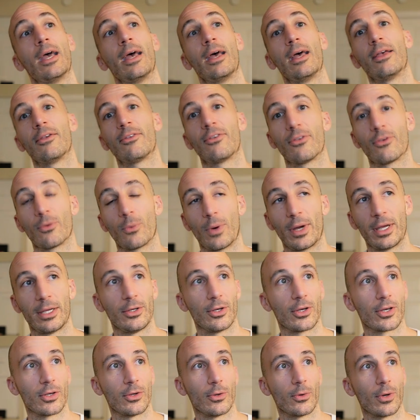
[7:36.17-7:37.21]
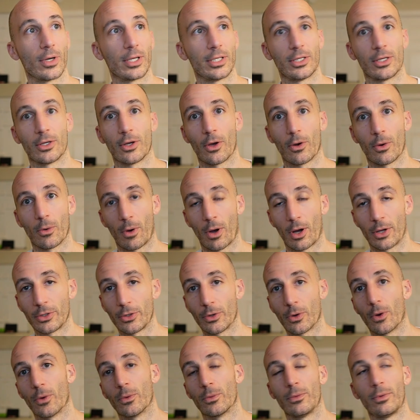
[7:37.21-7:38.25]
this is a way you could do it on
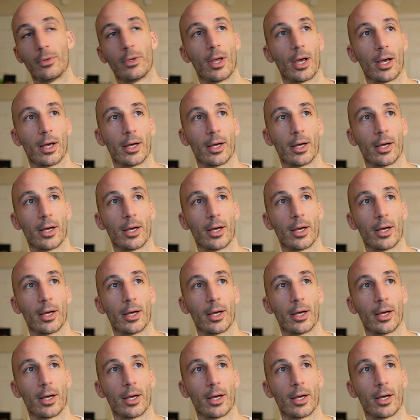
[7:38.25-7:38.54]
your own